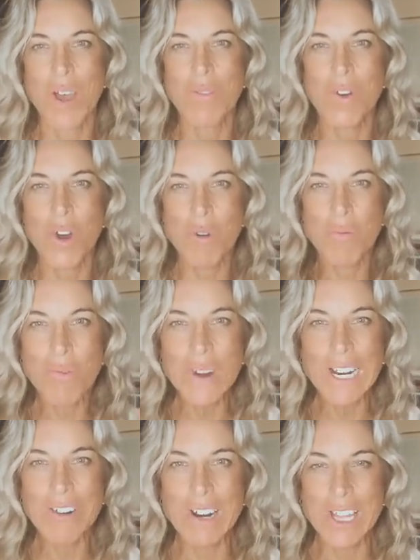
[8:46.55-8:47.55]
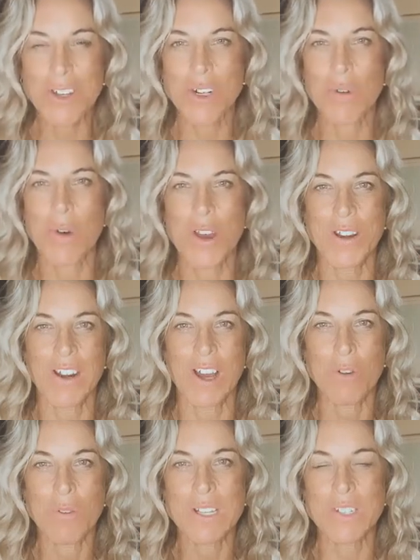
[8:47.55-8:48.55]
I've got a really, really good quote, and I
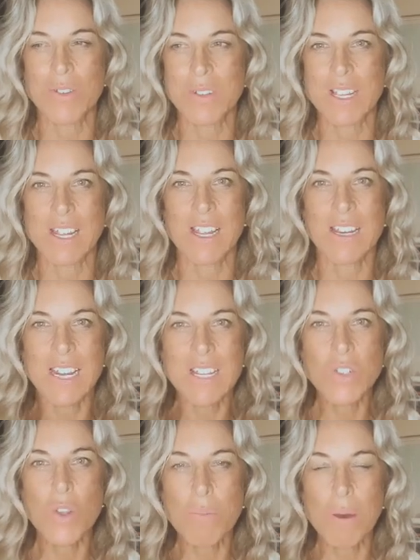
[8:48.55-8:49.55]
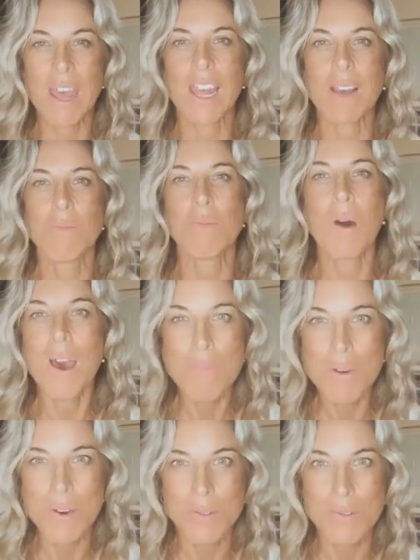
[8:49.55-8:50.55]
always use it: unless you're paying my
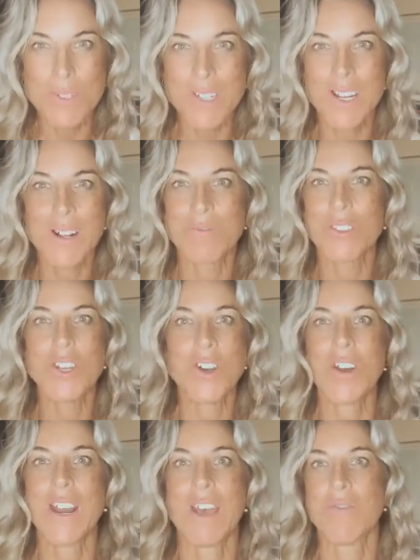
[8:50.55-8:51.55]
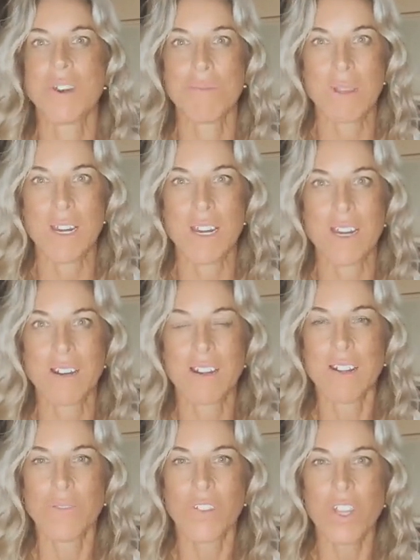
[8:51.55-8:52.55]
bills, you don't have an opinion.
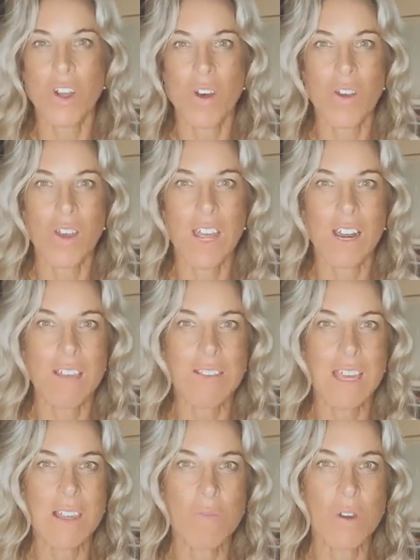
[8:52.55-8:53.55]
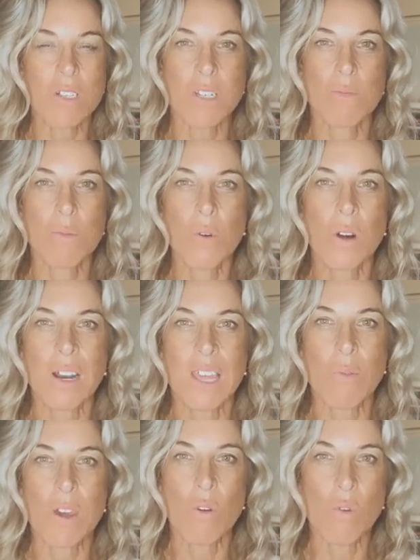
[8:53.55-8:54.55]
And I think most
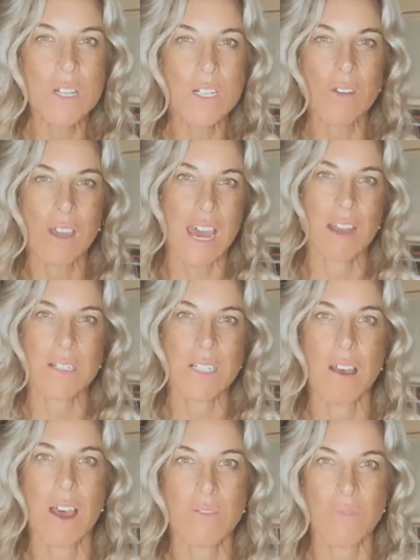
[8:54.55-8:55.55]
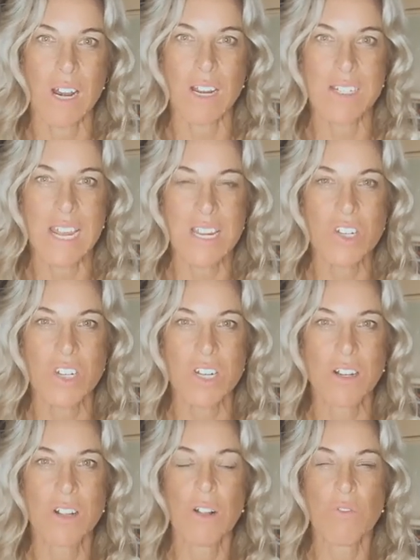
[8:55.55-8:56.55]
importantly, we always look outside
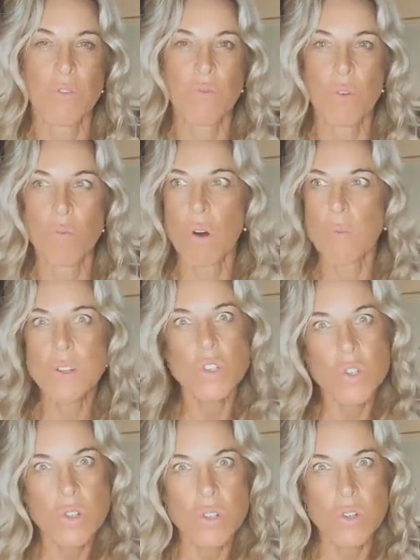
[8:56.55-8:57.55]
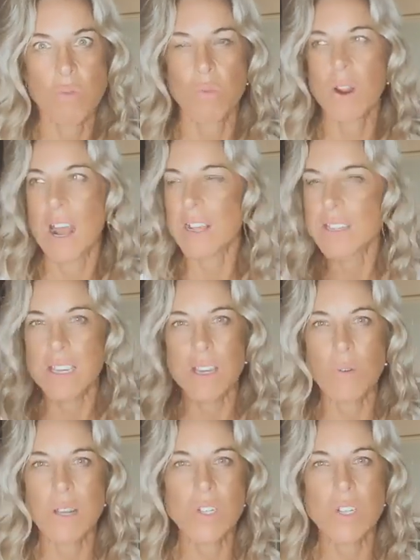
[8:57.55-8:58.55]
validation for what we should do, and we're asking
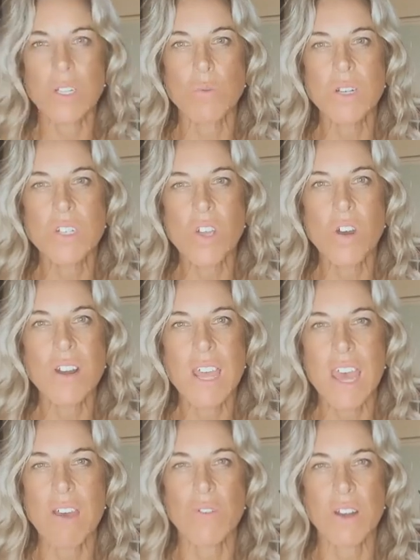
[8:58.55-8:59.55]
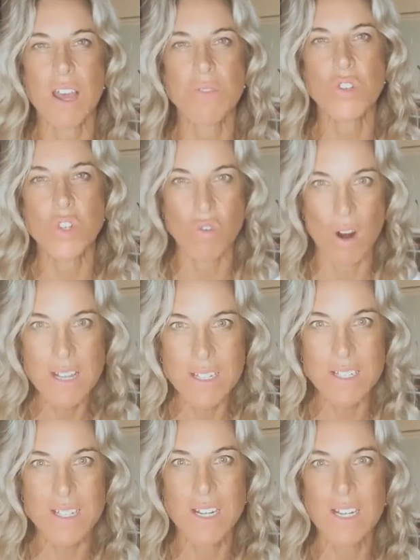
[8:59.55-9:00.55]
questions. We don't have enough
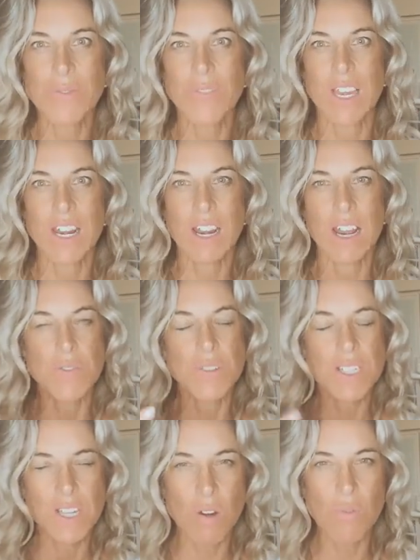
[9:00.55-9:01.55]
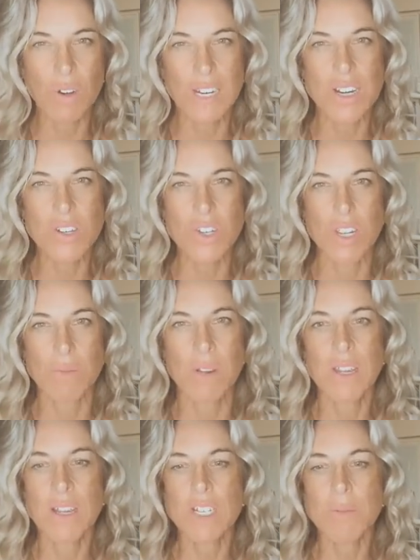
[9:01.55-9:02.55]
trust and enough self-leadership
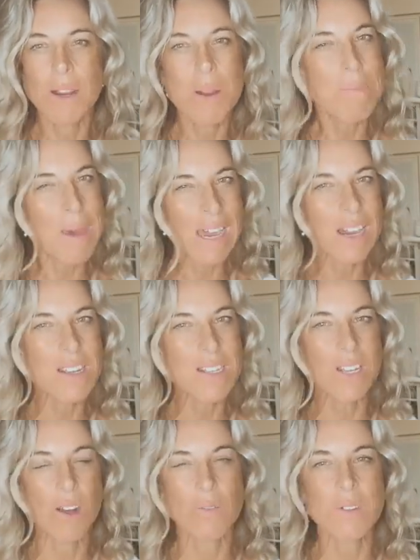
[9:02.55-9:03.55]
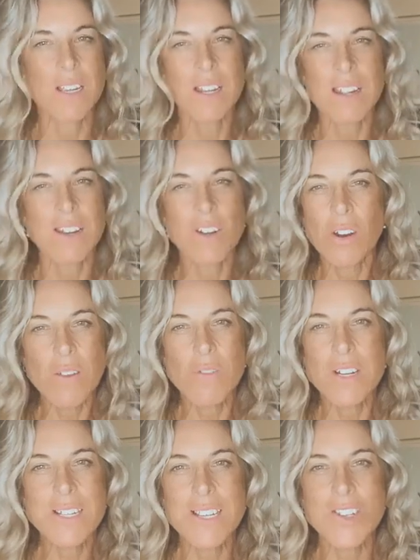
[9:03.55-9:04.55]
to be able to back ourselves. Not
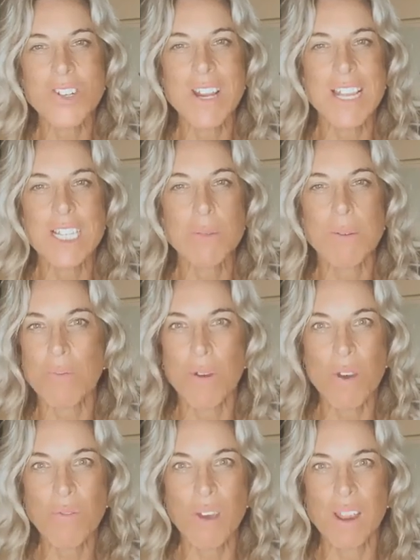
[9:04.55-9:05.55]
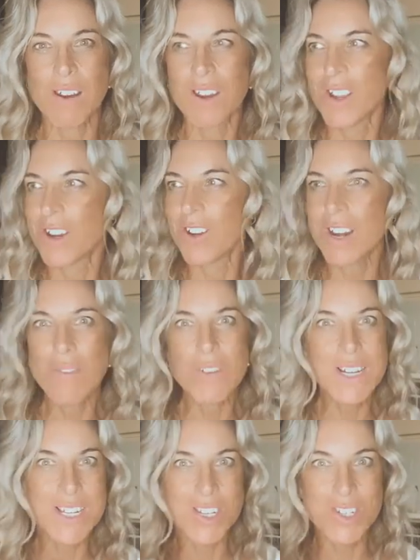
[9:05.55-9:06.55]
every decision has to be perfect. Not
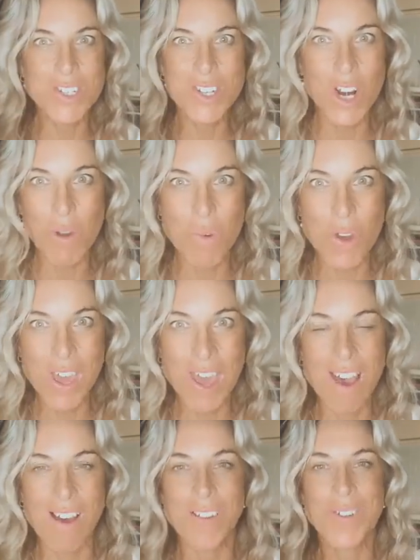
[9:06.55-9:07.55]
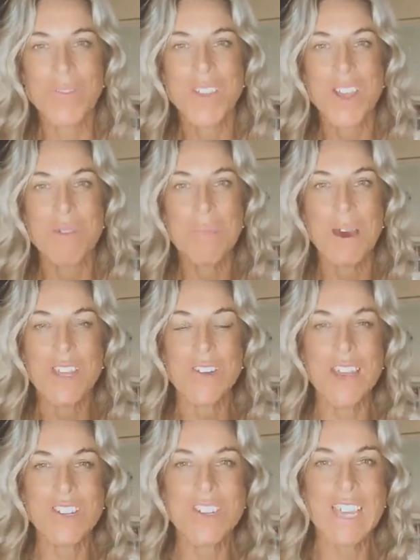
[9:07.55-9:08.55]
every decision is going to work out, but
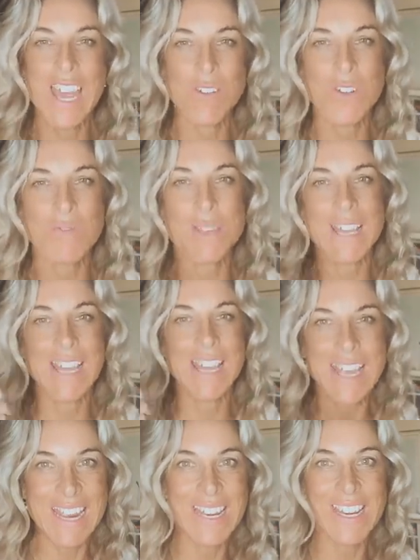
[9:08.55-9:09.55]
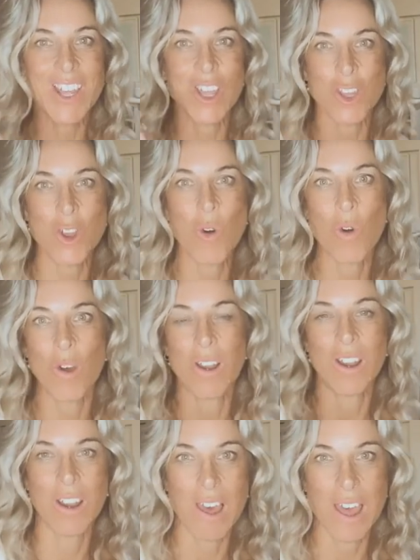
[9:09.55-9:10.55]
you actually have to be in your
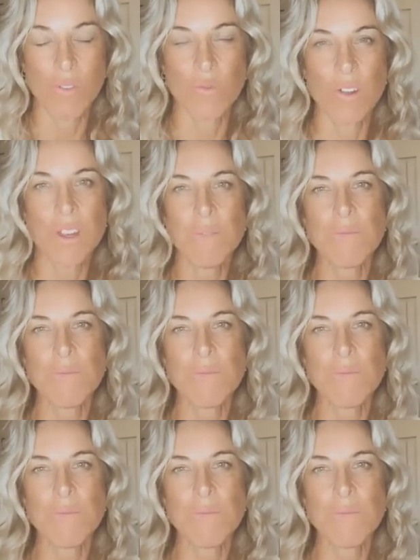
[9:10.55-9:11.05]
life.